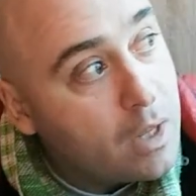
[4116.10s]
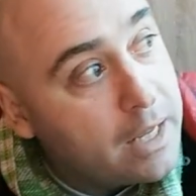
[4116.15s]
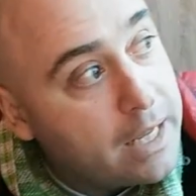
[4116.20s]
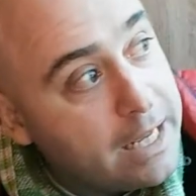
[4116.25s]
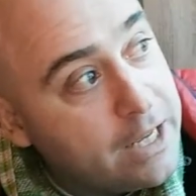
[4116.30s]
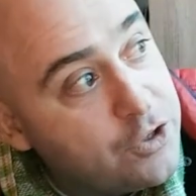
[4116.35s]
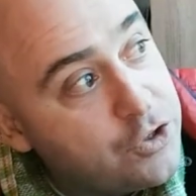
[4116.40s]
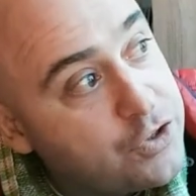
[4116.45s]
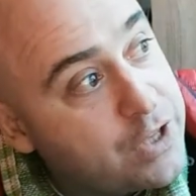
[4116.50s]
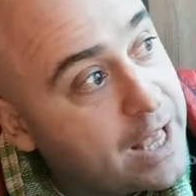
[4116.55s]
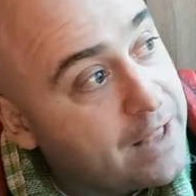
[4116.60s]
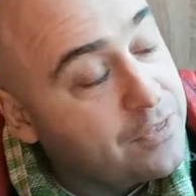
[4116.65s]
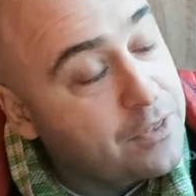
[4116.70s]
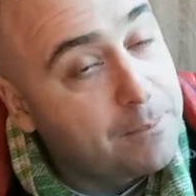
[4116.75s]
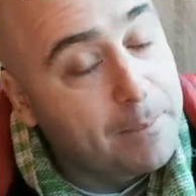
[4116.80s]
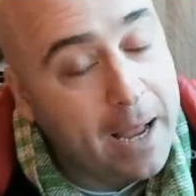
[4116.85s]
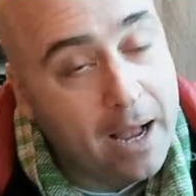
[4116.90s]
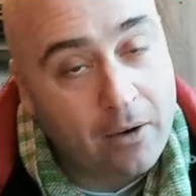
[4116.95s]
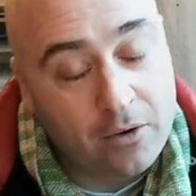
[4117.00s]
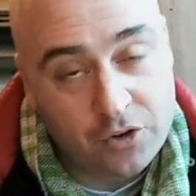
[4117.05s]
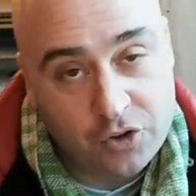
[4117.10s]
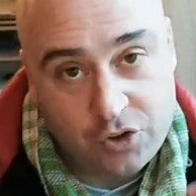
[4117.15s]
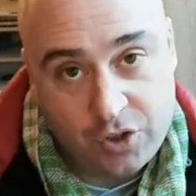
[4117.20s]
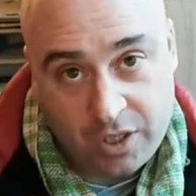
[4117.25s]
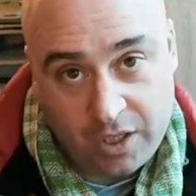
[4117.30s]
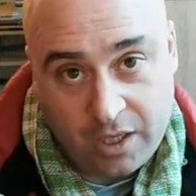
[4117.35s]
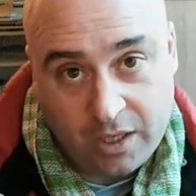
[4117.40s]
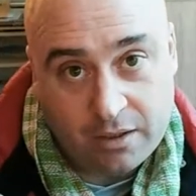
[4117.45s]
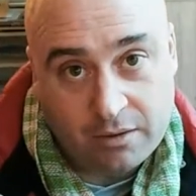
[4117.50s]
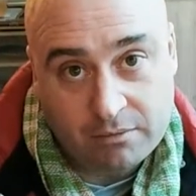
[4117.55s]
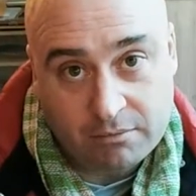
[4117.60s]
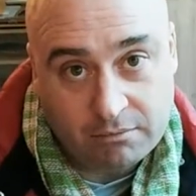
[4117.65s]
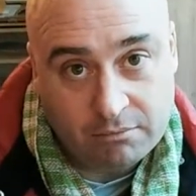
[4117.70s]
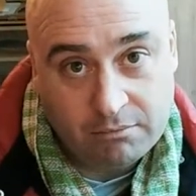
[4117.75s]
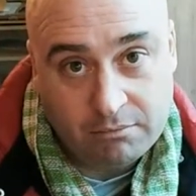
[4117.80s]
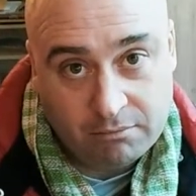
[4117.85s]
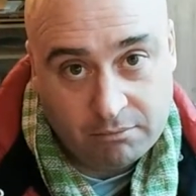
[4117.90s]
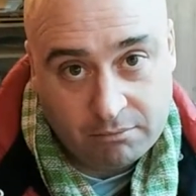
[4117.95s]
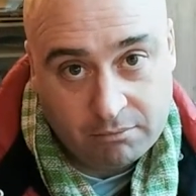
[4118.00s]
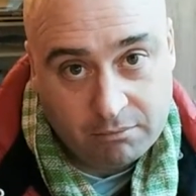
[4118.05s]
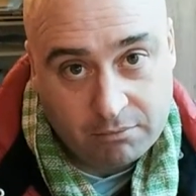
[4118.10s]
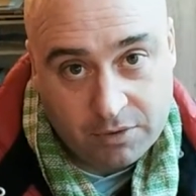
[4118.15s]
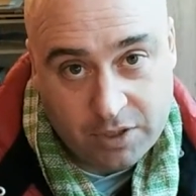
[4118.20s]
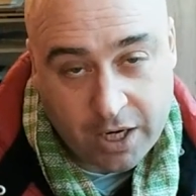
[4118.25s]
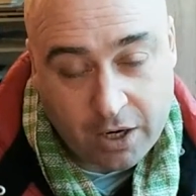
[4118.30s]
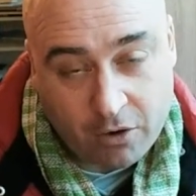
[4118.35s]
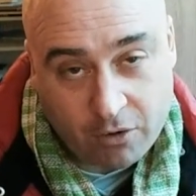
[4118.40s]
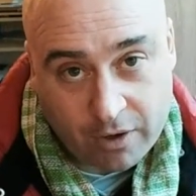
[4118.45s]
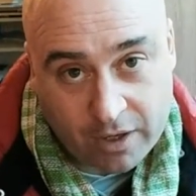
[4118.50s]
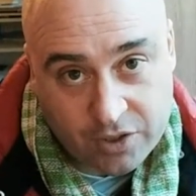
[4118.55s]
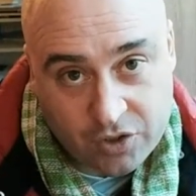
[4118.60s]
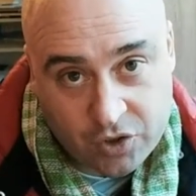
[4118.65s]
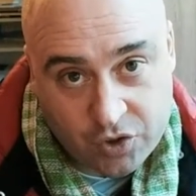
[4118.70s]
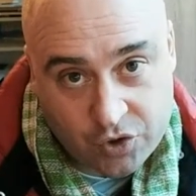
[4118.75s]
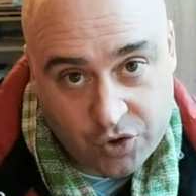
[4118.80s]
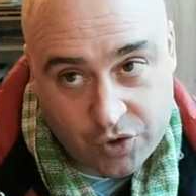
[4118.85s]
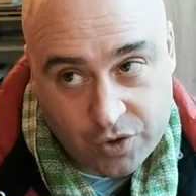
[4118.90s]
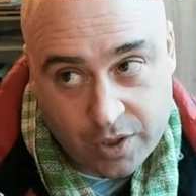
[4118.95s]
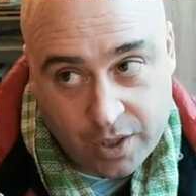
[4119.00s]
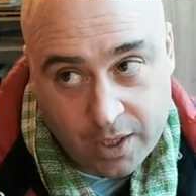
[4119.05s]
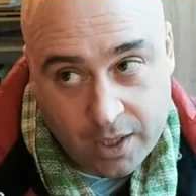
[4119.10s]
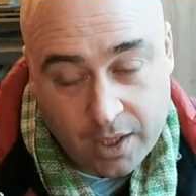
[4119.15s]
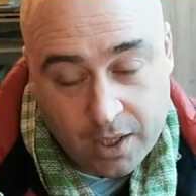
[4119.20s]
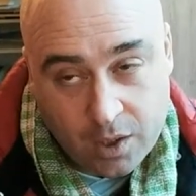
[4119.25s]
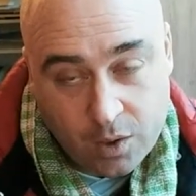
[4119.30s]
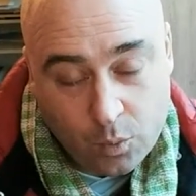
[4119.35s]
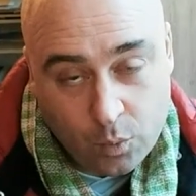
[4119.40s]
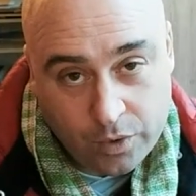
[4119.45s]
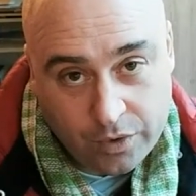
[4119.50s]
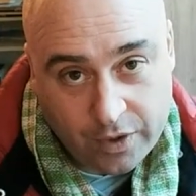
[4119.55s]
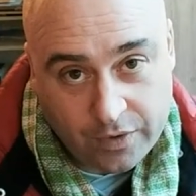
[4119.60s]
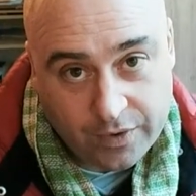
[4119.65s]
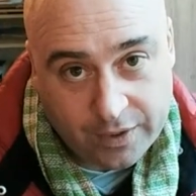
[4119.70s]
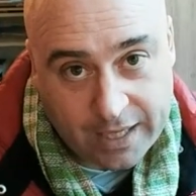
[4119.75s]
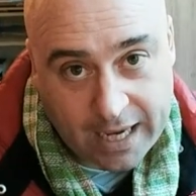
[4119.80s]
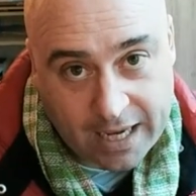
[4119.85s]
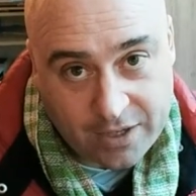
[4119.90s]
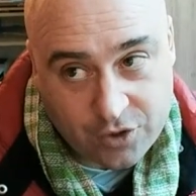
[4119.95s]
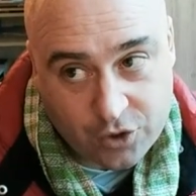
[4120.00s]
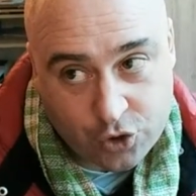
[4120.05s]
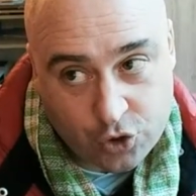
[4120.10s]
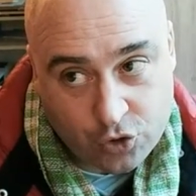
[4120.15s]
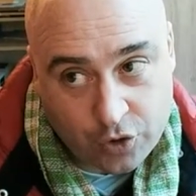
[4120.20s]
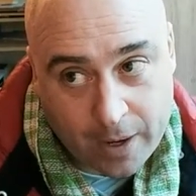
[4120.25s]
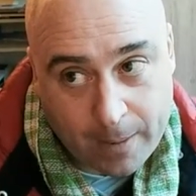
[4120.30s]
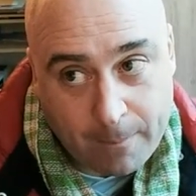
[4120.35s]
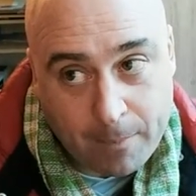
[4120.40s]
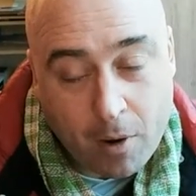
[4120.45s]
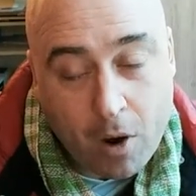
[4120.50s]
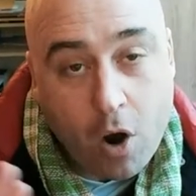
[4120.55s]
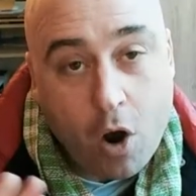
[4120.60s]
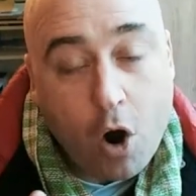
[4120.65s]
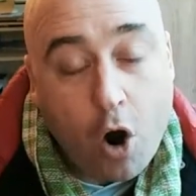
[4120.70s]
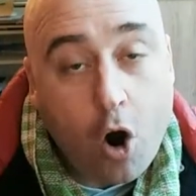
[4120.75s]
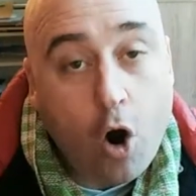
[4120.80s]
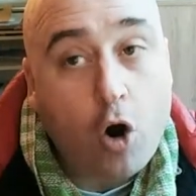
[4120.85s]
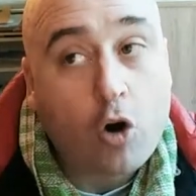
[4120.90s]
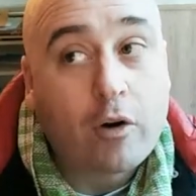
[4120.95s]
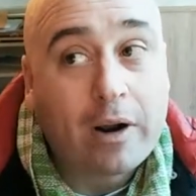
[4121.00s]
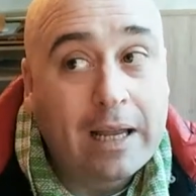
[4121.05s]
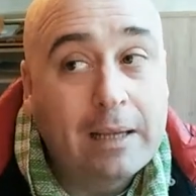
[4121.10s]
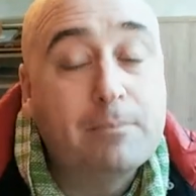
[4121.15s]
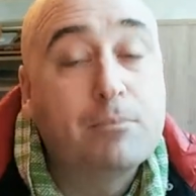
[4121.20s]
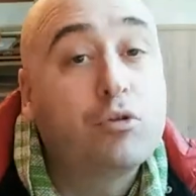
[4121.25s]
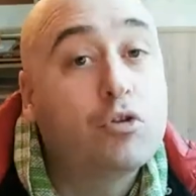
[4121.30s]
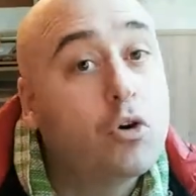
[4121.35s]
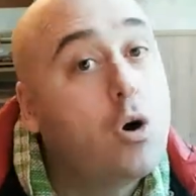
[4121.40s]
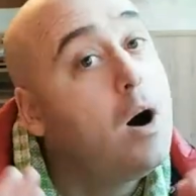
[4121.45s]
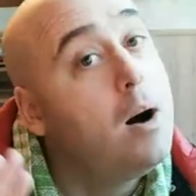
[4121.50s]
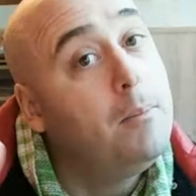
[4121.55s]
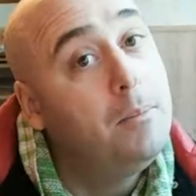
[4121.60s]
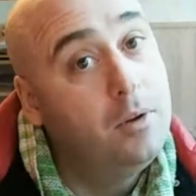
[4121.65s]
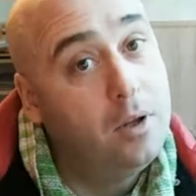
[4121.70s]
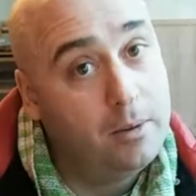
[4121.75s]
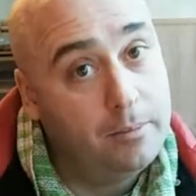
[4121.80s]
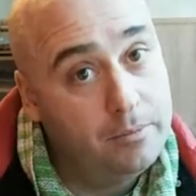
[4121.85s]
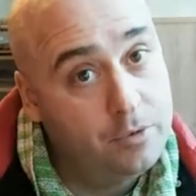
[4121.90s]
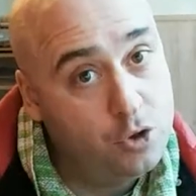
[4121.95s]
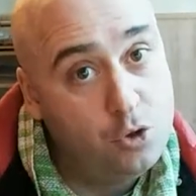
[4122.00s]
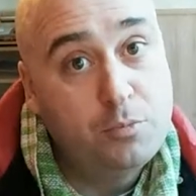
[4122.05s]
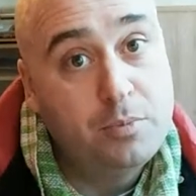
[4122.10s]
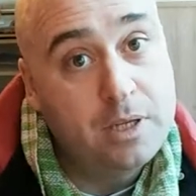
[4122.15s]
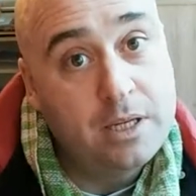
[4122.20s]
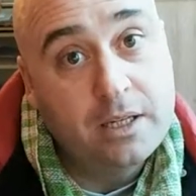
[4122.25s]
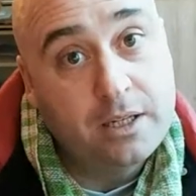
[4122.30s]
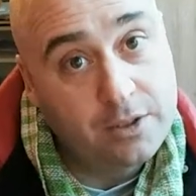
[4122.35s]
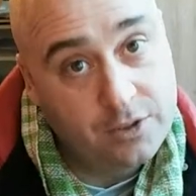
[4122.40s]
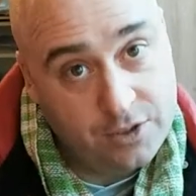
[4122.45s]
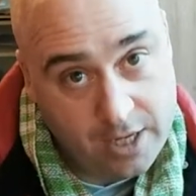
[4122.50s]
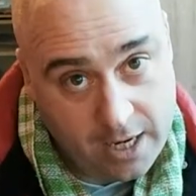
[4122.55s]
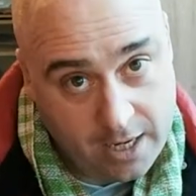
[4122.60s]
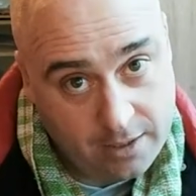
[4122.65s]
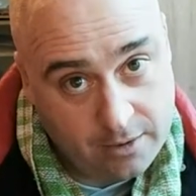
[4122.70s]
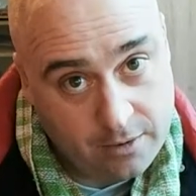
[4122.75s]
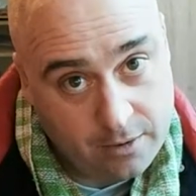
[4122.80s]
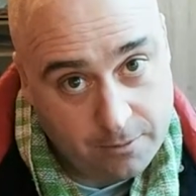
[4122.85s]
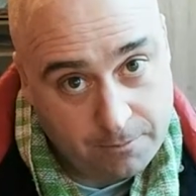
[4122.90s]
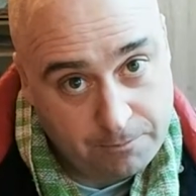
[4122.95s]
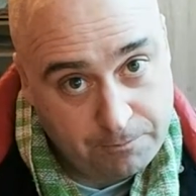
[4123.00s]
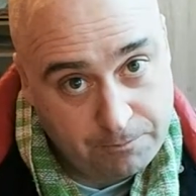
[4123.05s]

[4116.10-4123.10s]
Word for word: is that the Palestinian terrorists within the Gaza Strip are a problem to be contained.